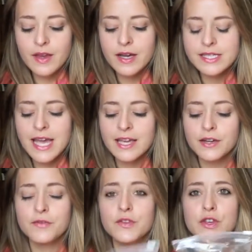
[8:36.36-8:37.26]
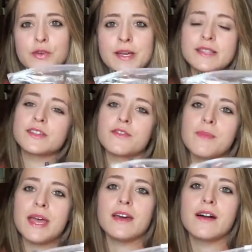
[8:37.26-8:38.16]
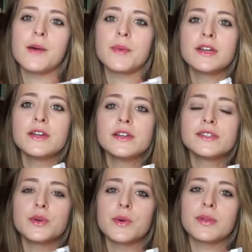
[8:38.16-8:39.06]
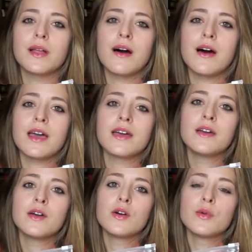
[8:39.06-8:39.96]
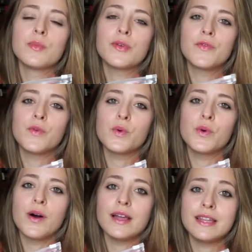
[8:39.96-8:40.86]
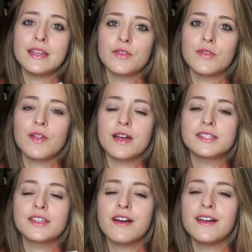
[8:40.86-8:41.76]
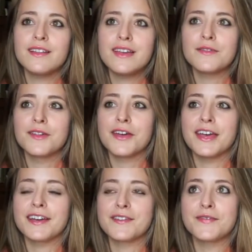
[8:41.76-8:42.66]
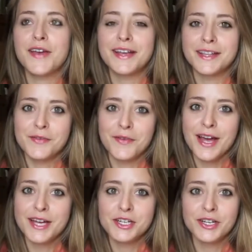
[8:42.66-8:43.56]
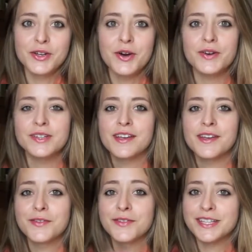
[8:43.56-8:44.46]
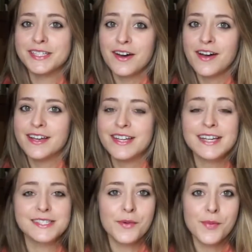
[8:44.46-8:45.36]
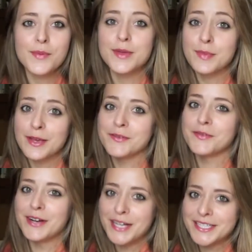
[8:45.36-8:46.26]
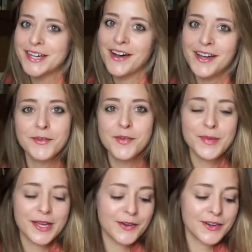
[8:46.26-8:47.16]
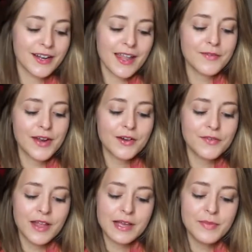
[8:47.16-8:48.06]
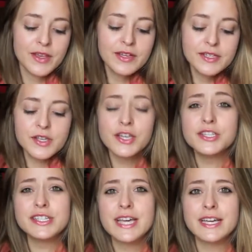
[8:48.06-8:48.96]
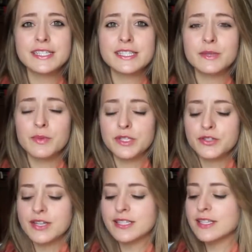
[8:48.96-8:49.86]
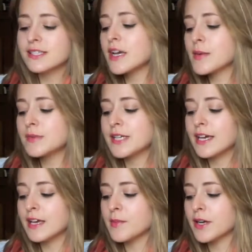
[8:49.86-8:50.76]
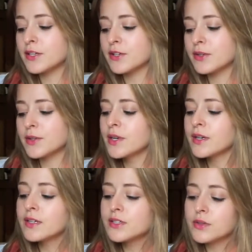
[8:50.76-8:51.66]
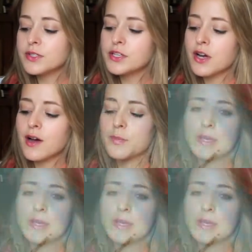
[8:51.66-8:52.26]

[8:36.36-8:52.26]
I take a few bits of makeup to apply before I leave the flight so that I leave looking vaguely fresh and not really tired, as I will probably be really tired from being on an 11-hour flight. So I usually take a tinted moisturiser. This time I'm taking my new Dr. Jart